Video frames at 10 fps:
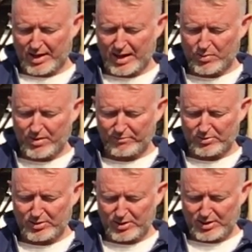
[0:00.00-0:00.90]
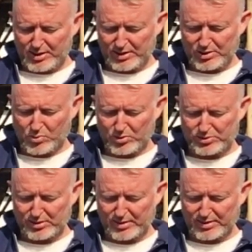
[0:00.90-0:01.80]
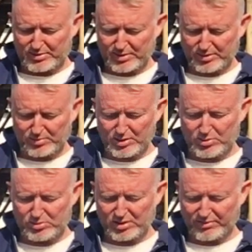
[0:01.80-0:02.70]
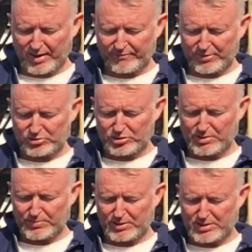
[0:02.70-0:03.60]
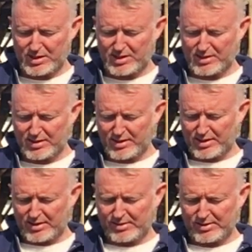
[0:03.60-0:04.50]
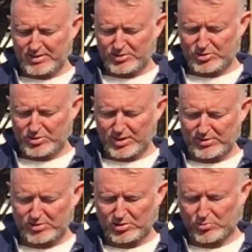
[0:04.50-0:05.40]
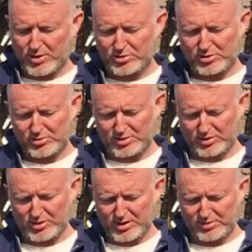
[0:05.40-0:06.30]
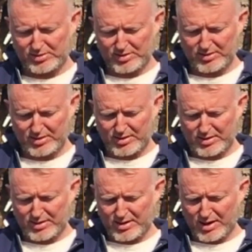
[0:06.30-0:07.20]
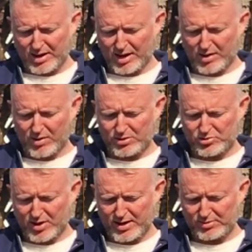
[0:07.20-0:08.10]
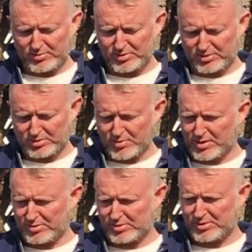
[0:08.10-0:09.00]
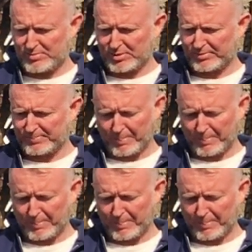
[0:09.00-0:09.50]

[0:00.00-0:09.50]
However, in the course of the lesson, through the use of FSGPT, the teacher could ask a question such as, how are triangles and squares similar?